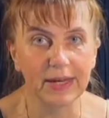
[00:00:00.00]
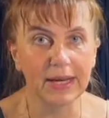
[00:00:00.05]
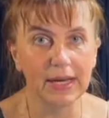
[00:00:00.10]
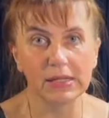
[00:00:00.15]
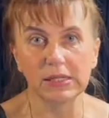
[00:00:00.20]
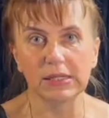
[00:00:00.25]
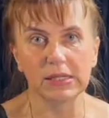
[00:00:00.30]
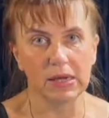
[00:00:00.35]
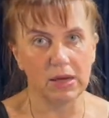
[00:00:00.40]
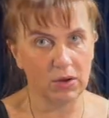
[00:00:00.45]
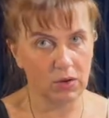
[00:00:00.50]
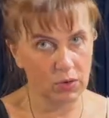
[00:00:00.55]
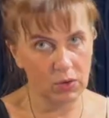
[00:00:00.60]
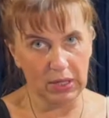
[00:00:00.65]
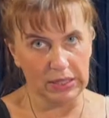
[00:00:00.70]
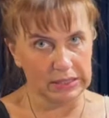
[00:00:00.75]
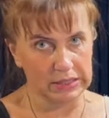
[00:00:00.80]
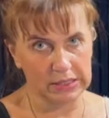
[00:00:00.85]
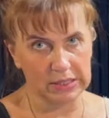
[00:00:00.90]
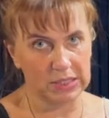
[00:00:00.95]
So
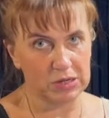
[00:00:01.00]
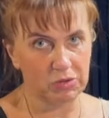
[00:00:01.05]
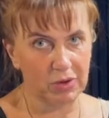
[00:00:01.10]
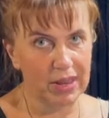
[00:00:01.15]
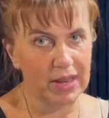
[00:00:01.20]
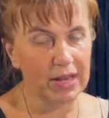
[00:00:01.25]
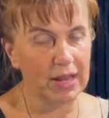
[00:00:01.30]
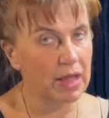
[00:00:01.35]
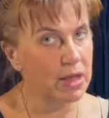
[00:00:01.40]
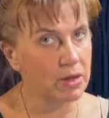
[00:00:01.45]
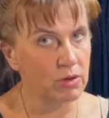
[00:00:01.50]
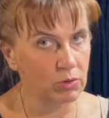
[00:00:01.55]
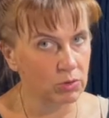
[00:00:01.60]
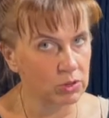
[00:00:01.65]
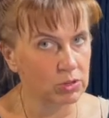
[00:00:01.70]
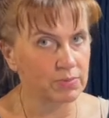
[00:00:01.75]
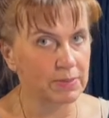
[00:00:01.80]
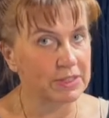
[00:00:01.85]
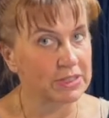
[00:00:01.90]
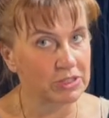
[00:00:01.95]
it's a really
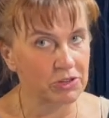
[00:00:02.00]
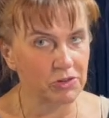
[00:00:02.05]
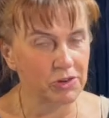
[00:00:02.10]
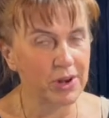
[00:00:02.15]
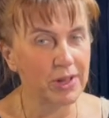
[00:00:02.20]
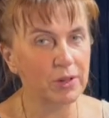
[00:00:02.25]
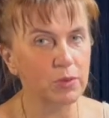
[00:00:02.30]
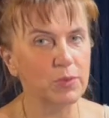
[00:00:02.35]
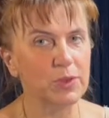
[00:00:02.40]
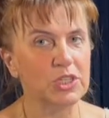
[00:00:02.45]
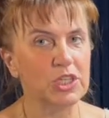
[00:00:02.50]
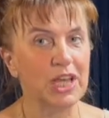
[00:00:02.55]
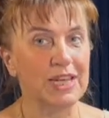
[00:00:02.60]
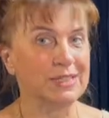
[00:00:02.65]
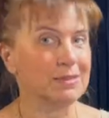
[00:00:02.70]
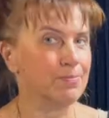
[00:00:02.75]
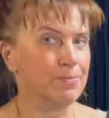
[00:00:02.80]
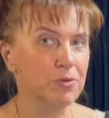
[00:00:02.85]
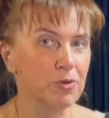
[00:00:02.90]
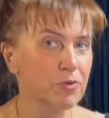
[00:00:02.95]
old material which
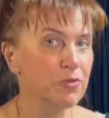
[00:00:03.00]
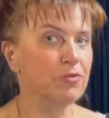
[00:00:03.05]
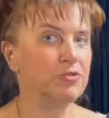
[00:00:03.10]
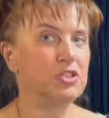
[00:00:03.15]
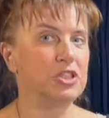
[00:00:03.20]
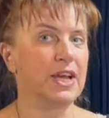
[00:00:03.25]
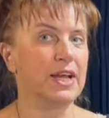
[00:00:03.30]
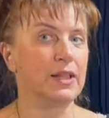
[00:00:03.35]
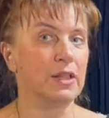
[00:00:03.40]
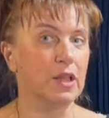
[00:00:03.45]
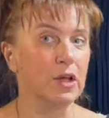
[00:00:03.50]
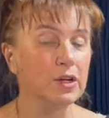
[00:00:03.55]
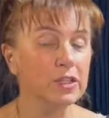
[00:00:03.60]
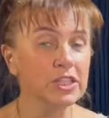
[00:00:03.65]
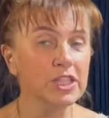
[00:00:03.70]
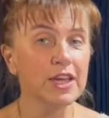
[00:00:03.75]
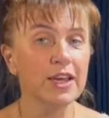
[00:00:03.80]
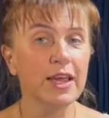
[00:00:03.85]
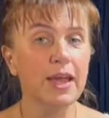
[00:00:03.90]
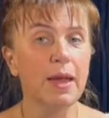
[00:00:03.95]
has proved a
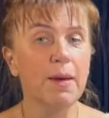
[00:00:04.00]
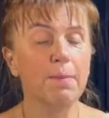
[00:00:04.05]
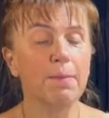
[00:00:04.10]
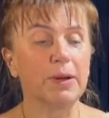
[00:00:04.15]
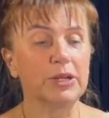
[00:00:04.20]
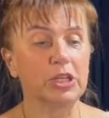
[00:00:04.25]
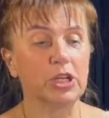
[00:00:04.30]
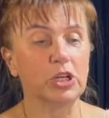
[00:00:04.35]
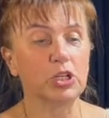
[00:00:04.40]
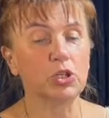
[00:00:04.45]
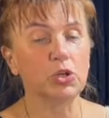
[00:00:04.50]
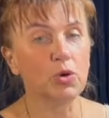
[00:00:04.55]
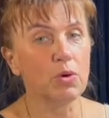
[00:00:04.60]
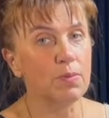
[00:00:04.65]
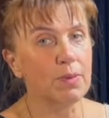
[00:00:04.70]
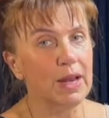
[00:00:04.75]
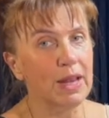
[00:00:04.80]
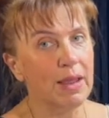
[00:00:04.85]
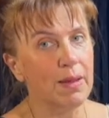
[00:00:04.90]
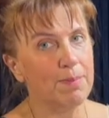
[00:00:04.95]
lot, but
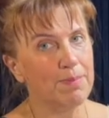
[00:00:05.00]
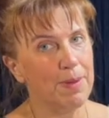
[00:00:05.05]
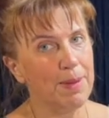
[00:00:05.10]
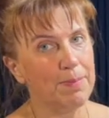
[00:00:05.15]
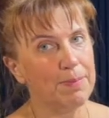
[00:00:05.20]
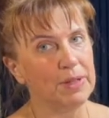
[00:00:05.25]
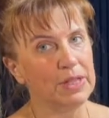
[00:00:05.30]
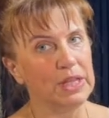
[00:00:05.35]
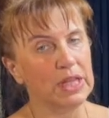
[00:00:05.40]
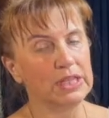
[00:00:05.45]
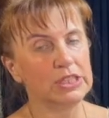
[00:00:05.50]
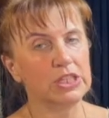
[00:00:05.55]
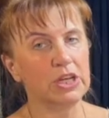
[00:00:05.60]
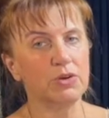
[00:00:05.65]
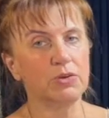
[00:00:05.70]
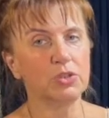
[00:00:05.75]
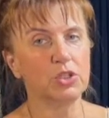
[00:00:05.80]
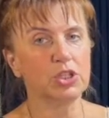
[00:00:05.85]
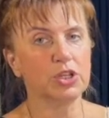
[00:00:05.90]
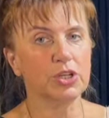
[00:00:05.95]
normally people
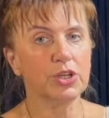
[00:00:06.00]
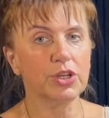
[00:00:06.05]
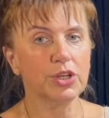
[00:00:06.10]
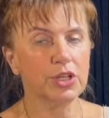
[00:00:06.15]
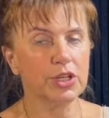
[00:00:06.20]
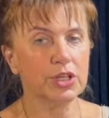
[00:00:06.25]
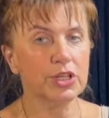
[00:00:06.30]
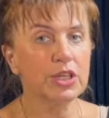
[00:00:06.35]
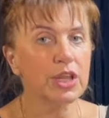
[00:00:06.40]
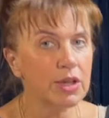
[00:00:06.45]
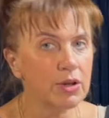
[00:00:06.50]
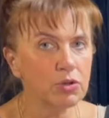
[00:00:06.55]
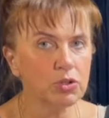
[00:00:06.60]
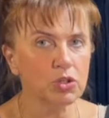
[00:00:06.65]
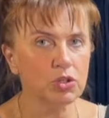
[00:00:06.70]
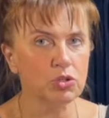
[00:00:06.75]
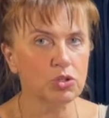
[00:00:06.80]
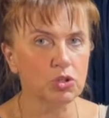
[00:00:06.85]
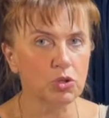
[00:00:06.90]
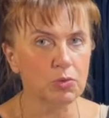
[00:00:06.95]
don't know
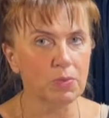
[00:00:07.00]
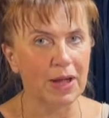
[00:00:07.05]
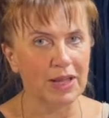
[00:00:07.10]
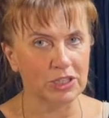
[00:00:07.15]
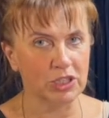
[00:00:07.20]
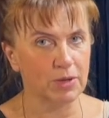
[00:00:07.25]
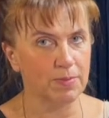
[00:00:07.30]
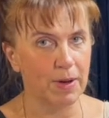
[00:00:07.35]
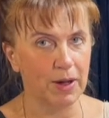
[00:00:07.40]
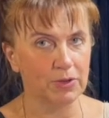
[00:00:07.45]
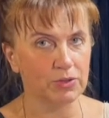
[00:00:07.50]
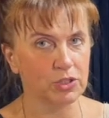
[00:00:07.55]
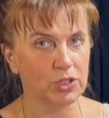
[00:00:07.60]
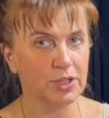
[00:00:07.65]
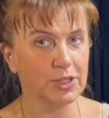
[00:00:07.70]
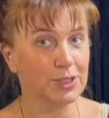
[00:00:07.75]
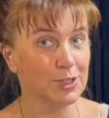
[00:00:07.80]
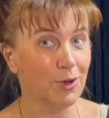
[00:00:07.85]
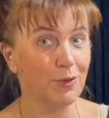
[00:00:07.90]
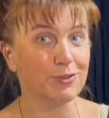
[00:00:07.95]
too much about
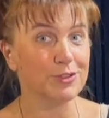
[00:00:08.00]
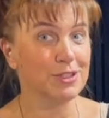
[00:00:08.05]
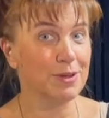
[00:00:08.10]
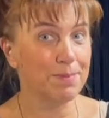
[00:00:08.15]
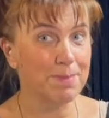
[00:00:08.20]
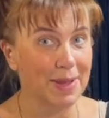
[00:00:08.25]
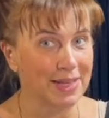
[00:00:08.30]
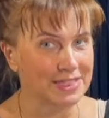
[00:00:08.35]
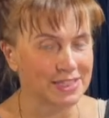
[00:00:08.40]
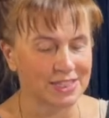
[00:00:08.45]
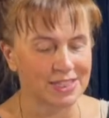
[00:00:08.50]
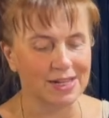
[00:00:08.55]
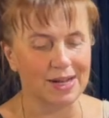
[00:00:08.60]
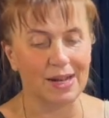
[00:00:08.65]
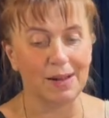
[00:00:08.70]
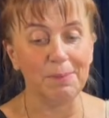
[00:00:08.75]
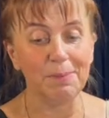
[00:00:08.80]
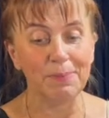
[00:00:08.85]
soft pastel.